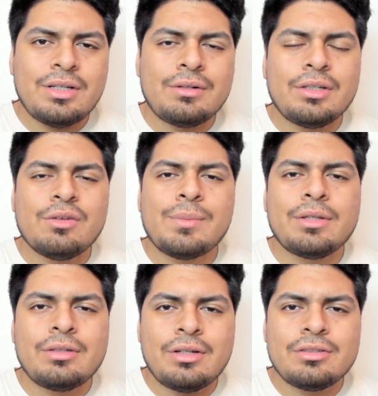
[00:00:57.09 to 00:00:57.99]
I want to give my
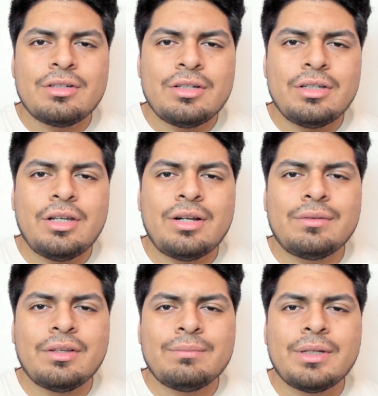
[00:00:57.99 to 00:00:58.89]
thoughts on it, and I
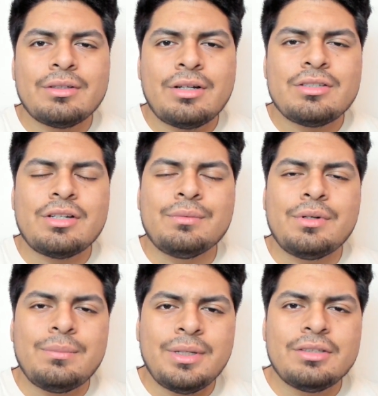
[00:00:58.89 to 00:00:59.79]
want to give my thoughts on
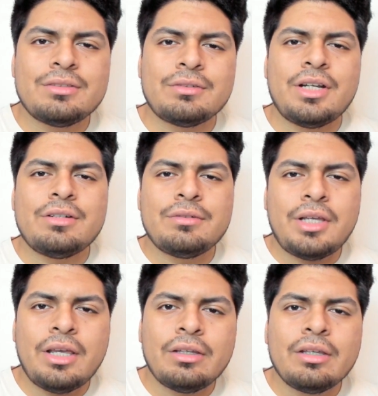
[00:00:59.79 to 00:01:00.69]
what it means for Andrew
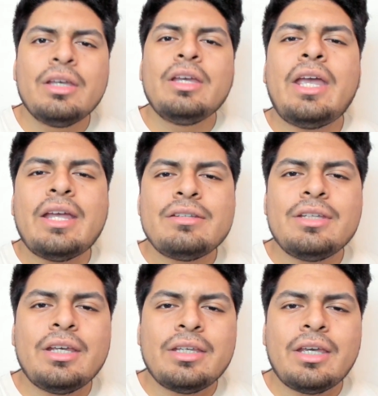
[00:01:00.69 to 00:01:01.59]
Yang and the
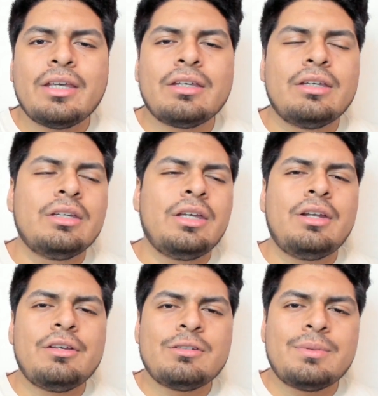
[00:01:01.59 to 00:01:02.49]
Yang Gang,
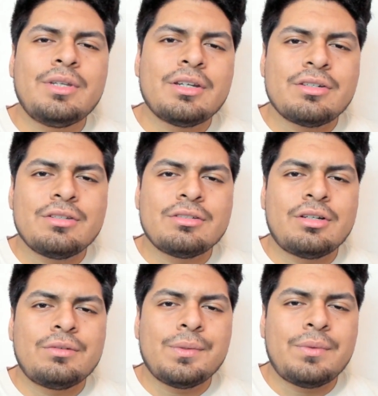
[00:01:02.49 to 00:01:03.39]
and also predictions
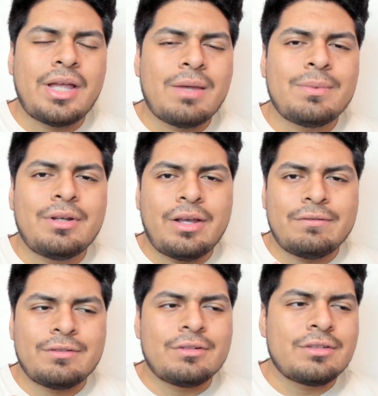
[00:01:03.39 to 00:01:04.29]
on what will happen
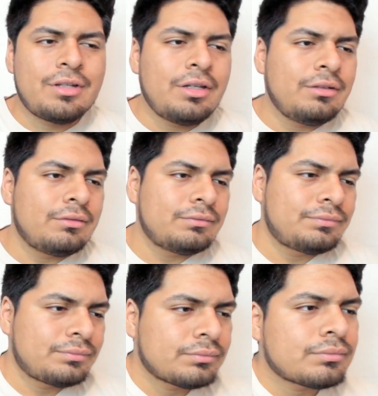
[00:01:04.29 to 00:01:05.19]
after tonight.
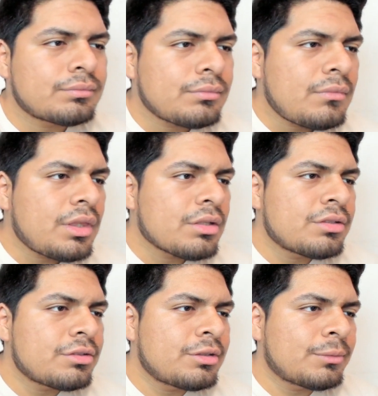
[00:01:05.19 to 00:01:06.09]

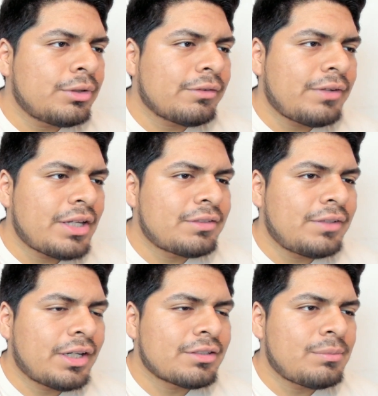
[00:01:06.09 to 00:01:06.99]
So some quick fast
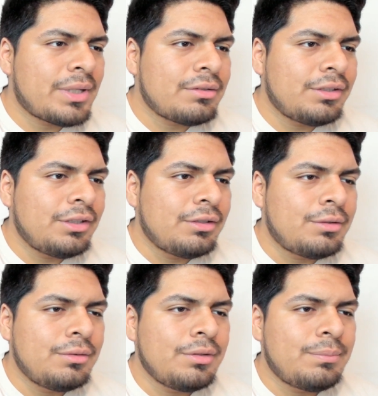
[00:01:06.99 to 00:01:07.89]
facts about the
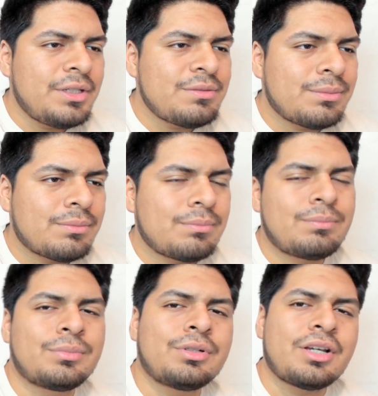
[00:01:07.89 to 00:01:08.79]
whole impeachment
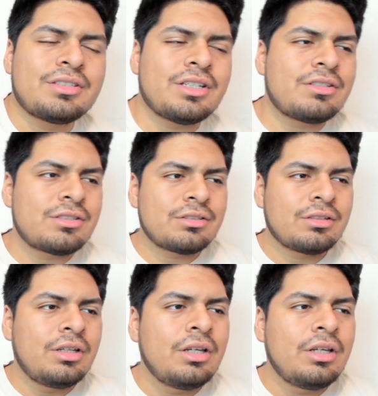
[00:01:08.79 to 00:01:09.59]
process.